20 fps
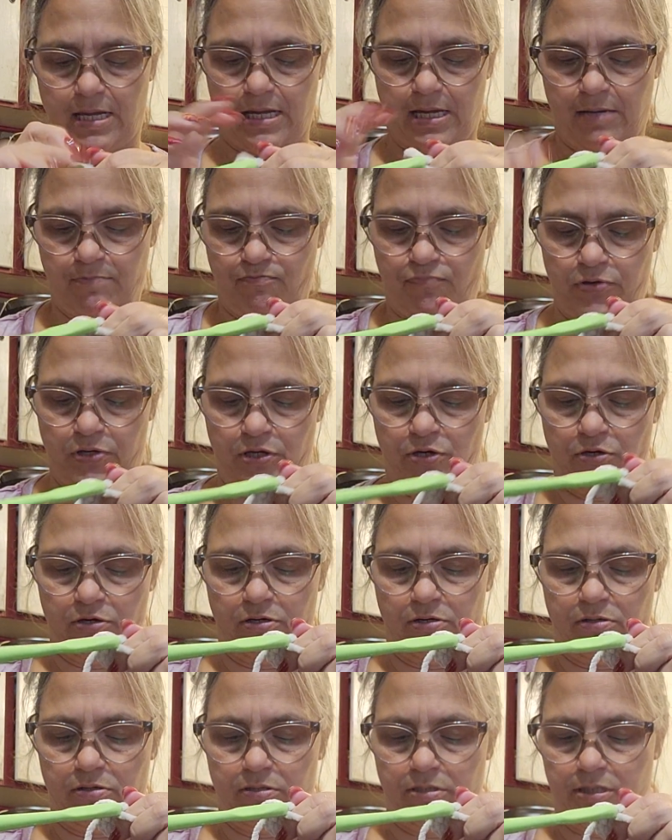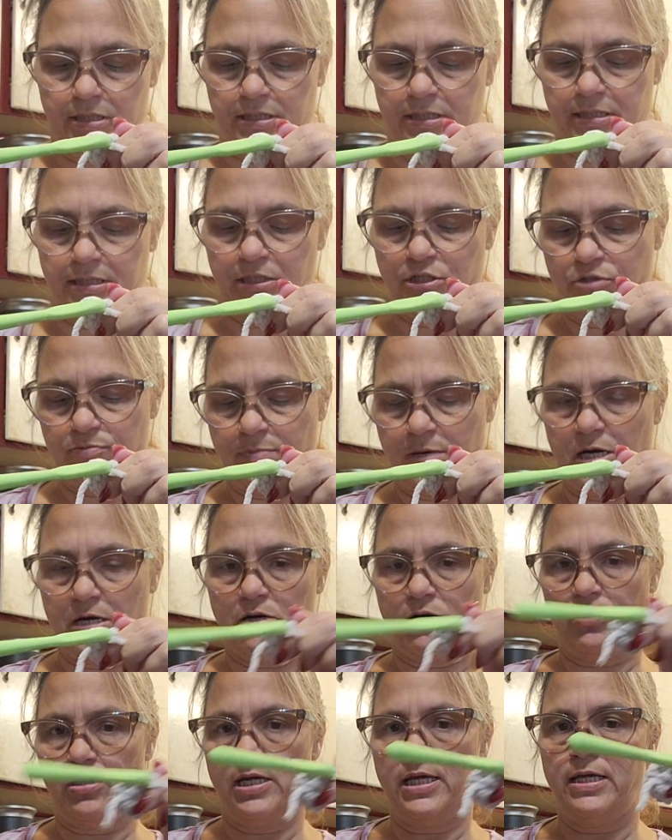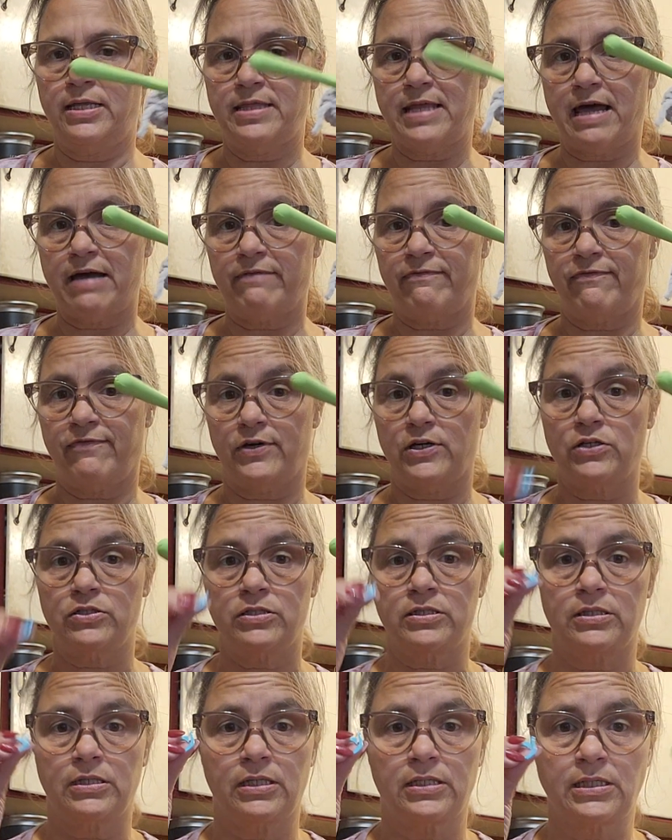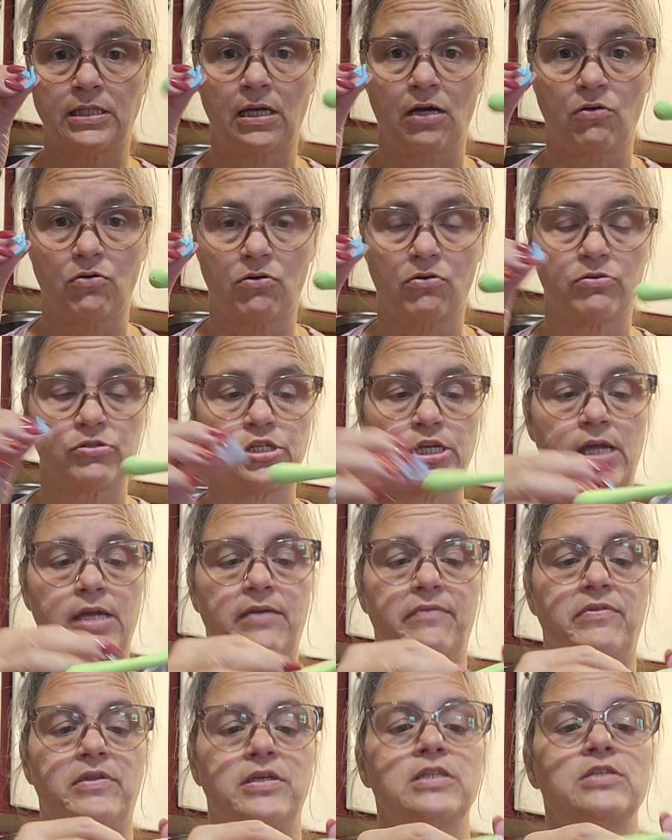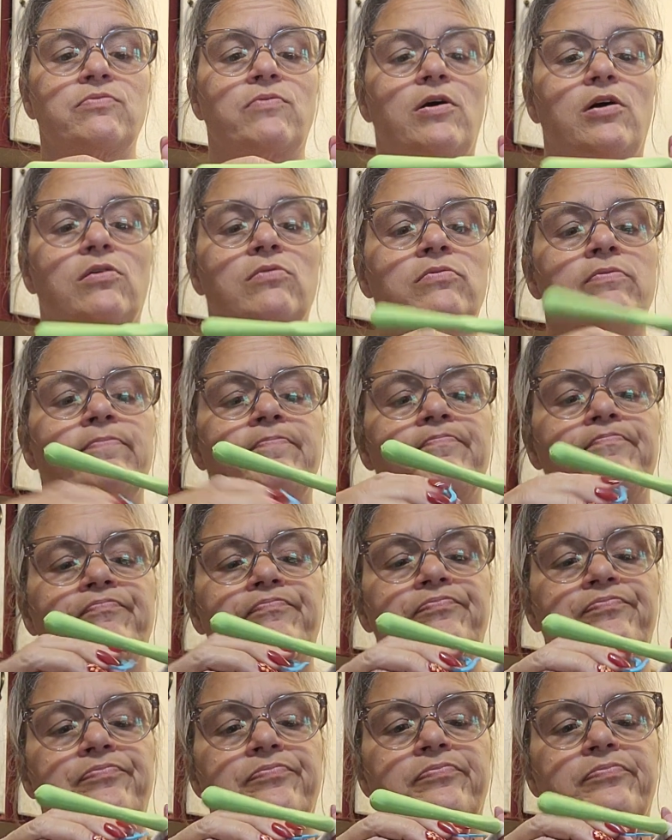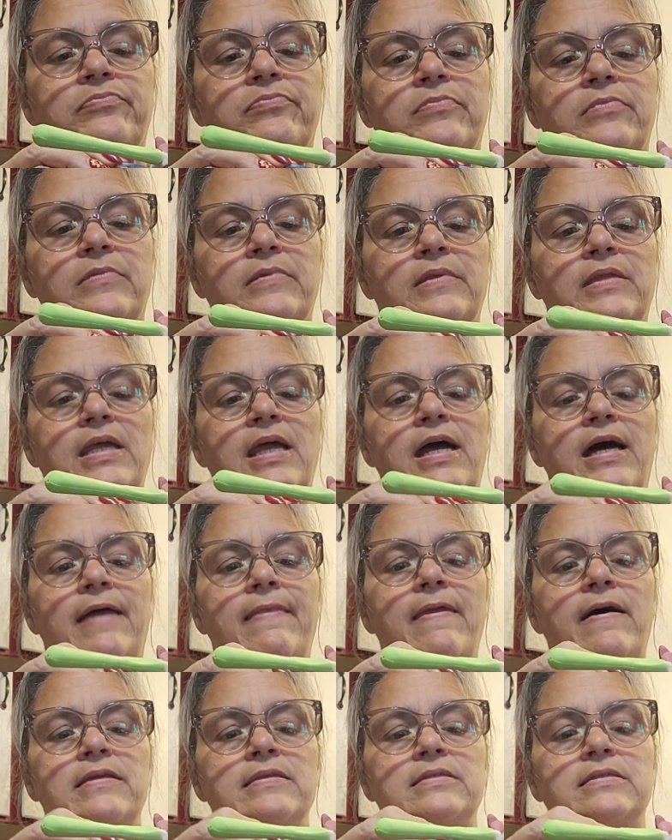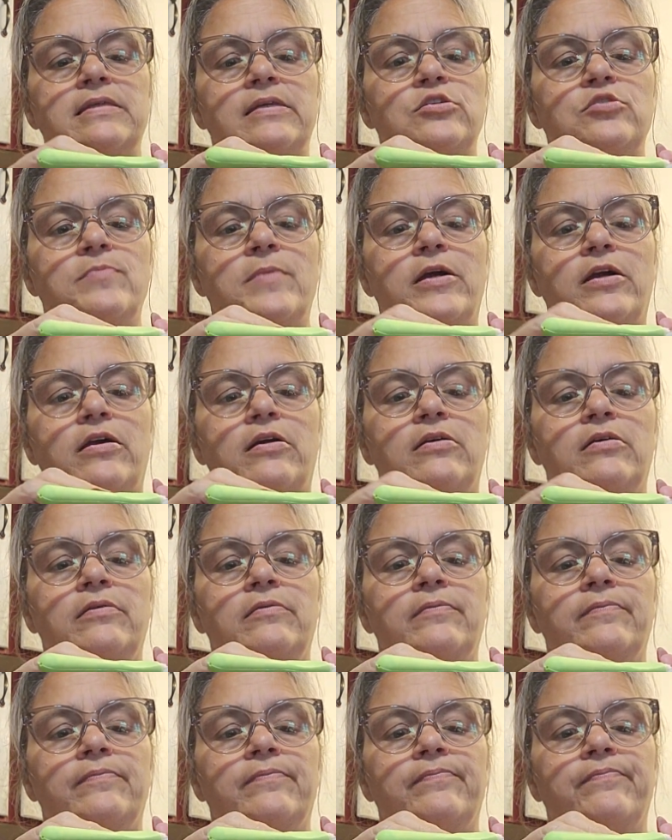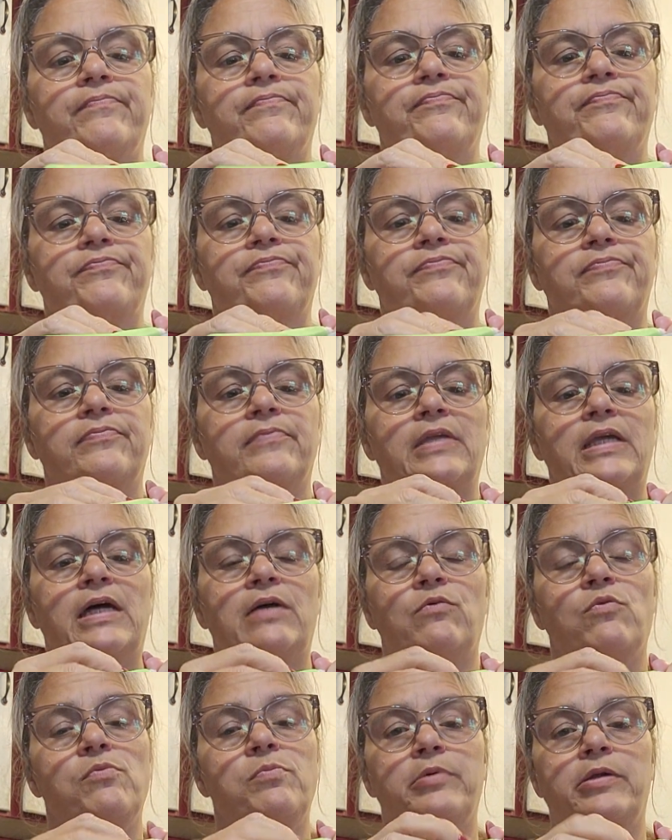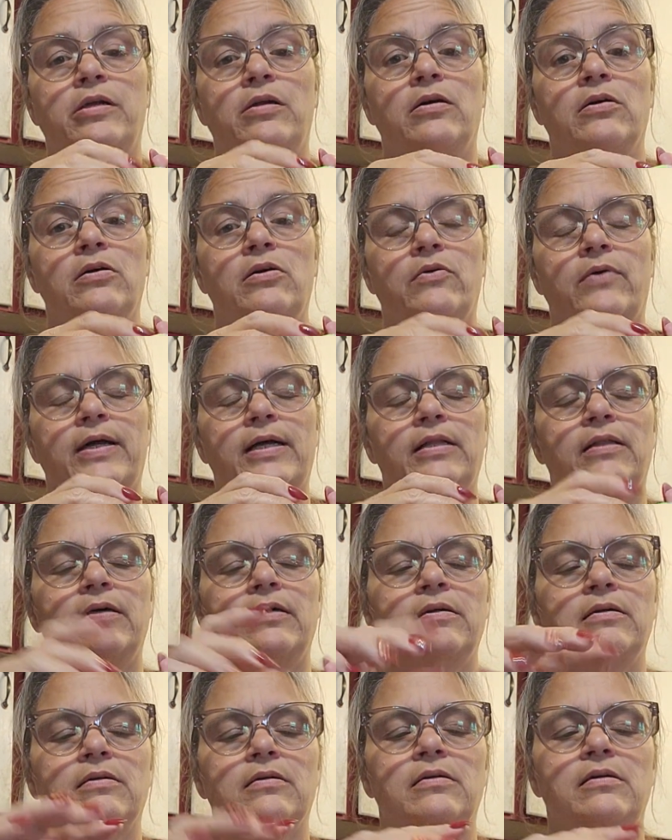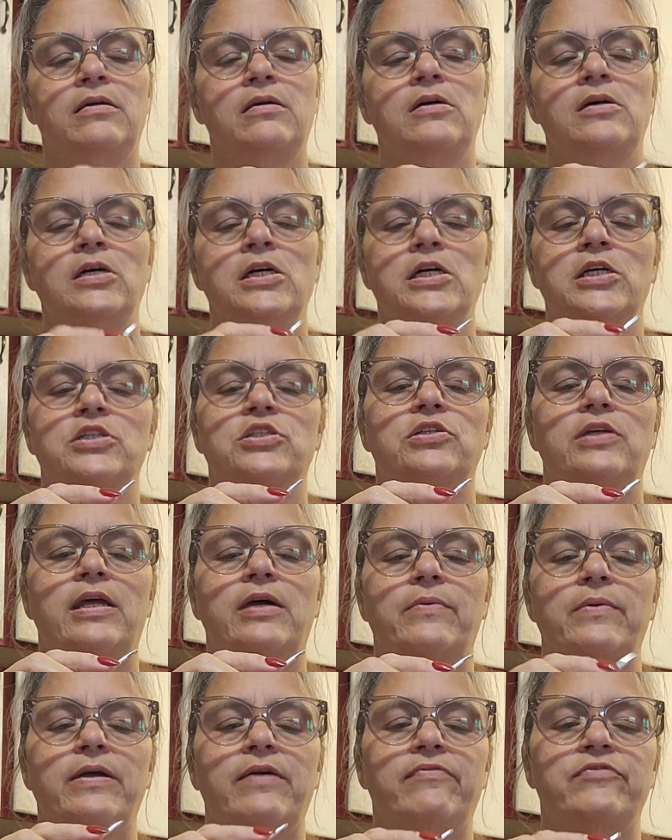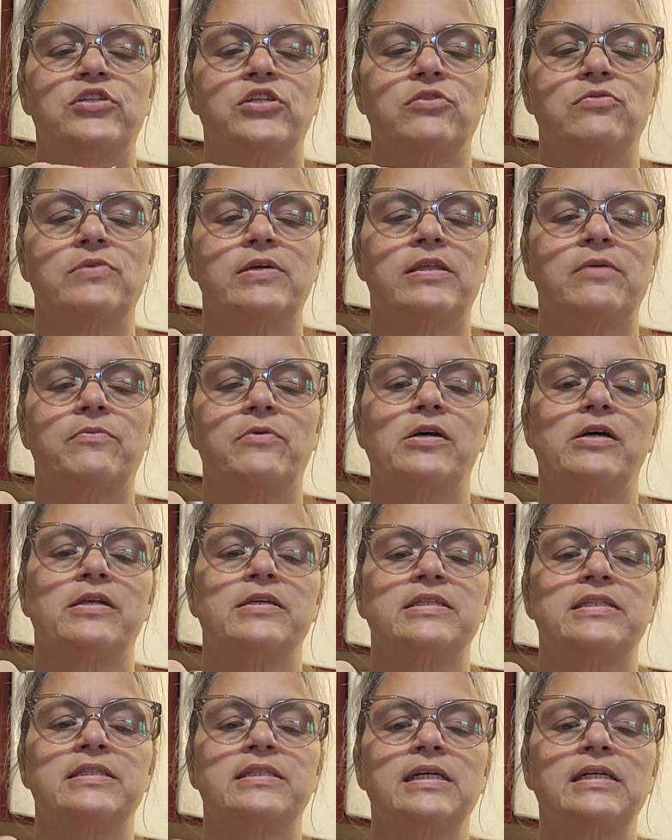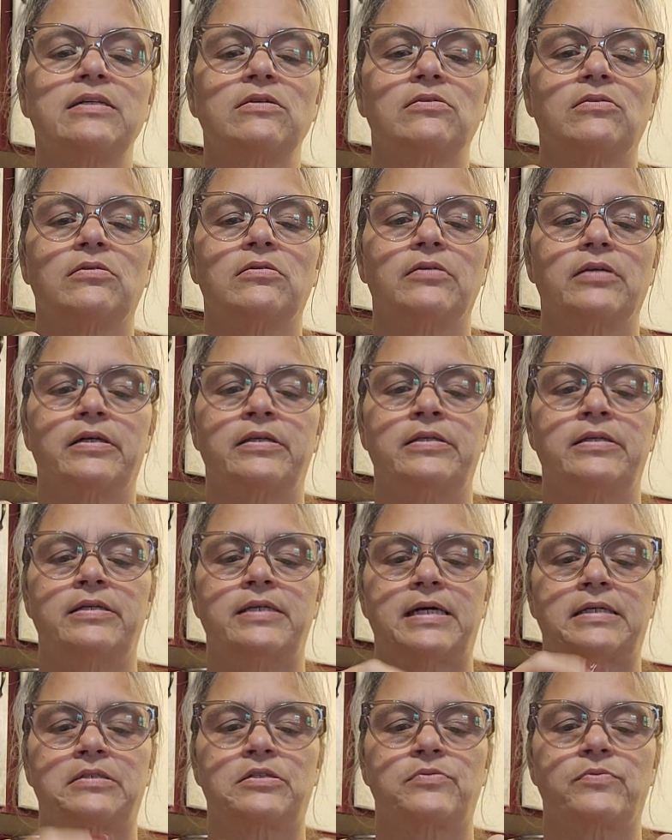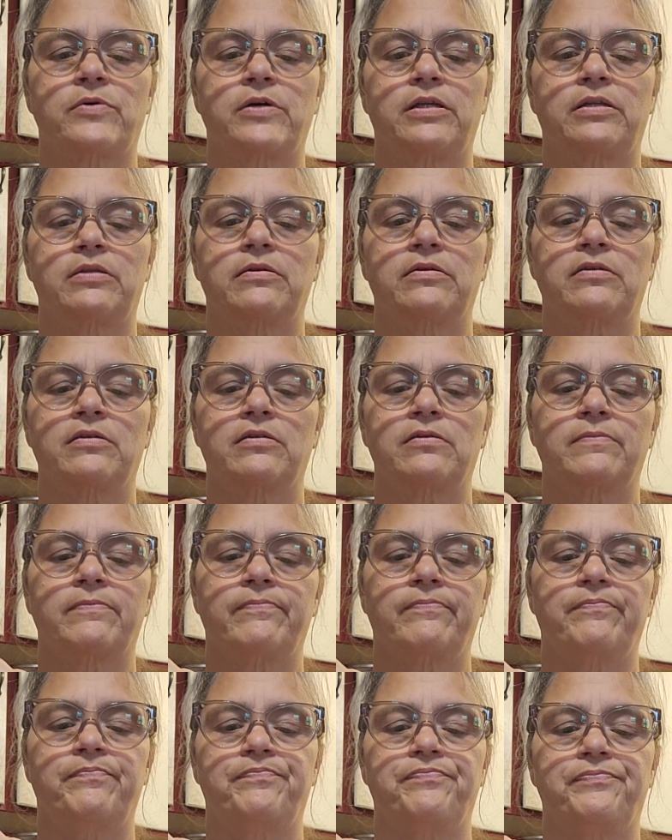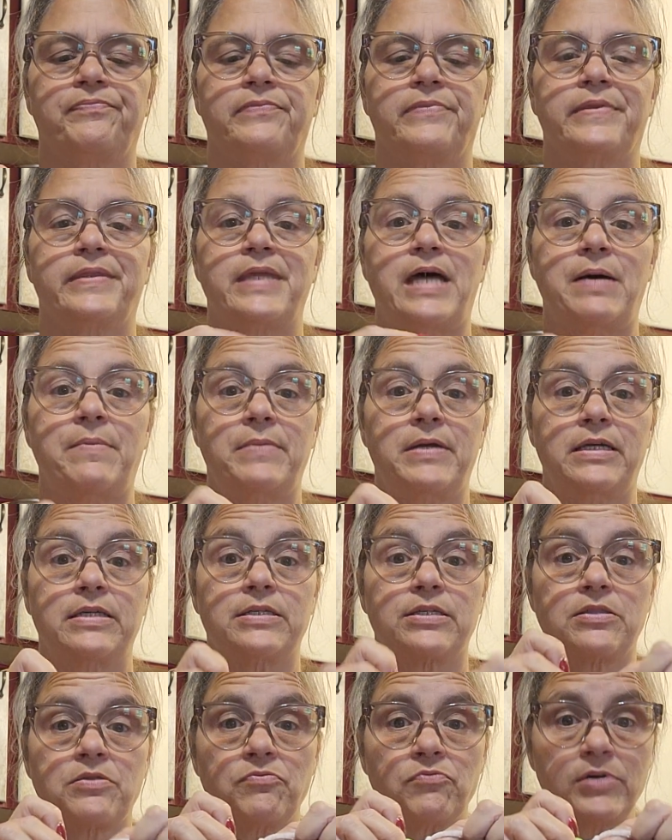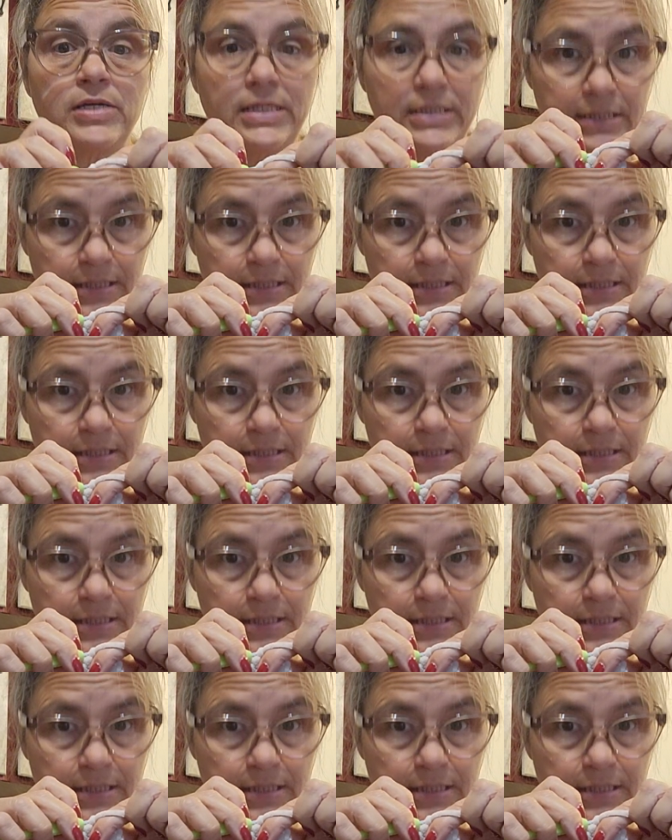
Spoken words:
and put your stitch marker in that first single crochet of this row. Add that stitch marker. I will put it on correctly. So now we have 2, and then we're going to single in the next one. That makes 3